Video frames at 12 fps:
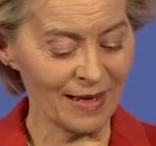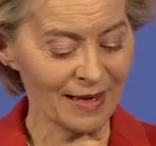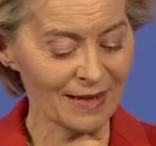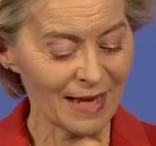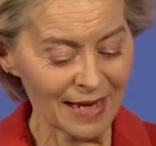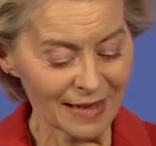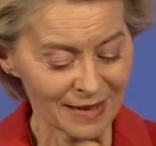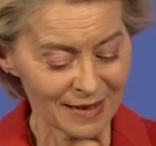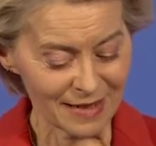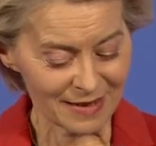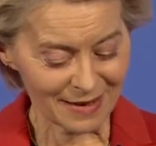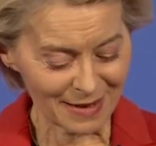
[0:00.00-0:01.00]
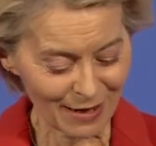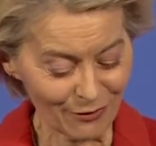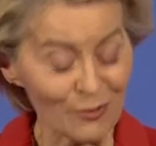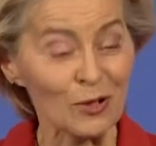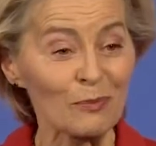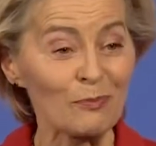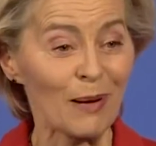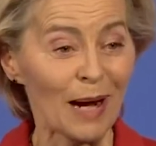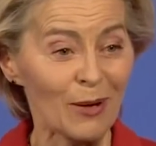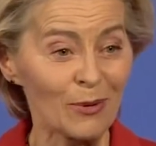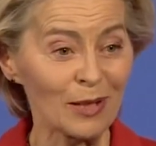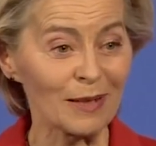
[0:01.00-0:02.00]
That is enough to
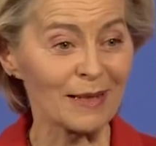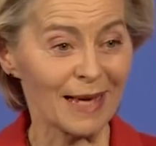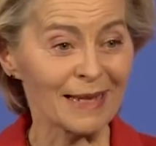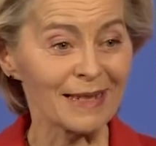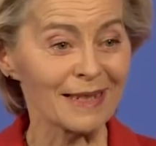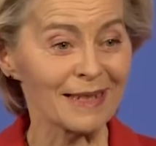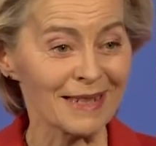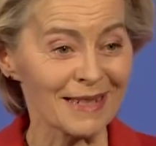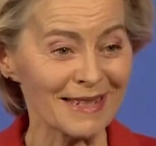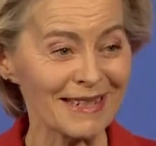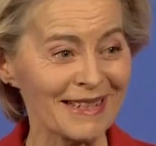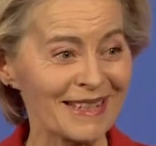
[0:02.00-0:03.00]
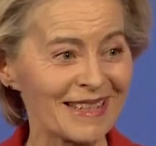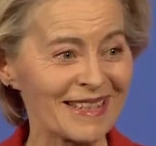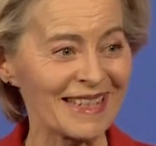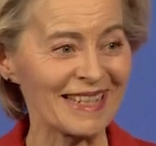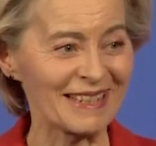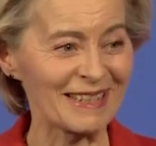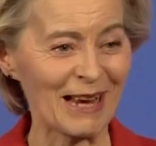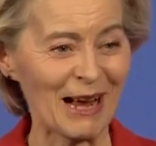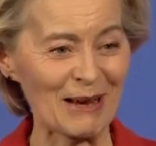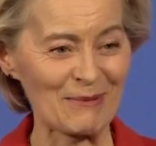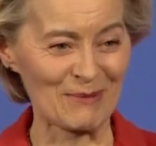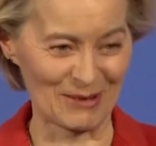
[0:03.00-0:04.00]
power London 16
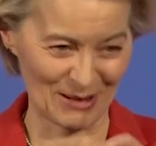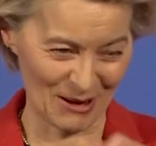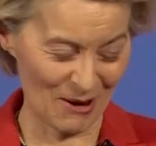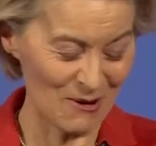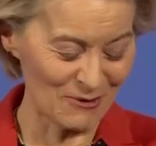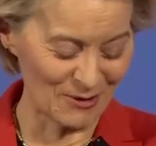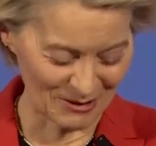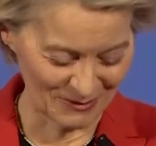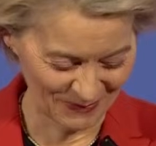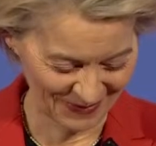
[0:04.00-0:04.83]
times over.